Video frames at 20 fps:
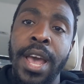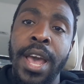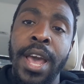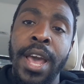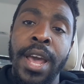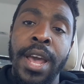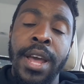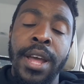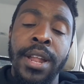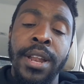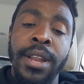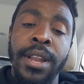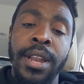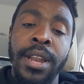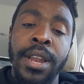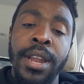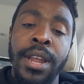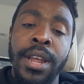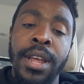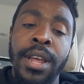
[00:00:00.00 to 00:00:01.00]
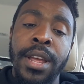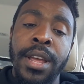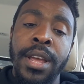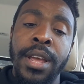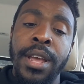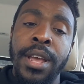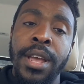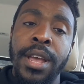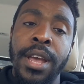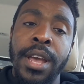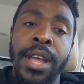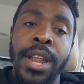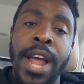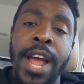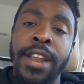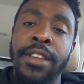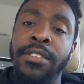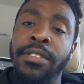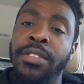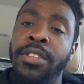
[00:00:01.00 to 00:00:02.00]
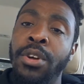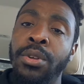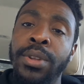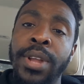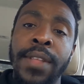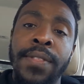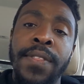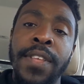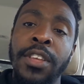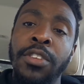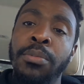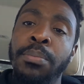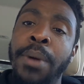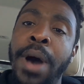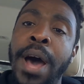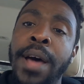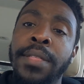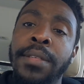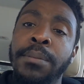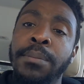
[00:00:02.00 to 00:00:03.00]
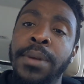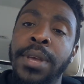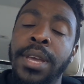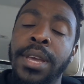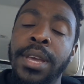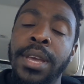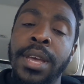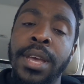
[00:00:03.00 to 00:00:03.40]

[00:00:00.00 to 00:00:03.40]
and I just don't let things bother me.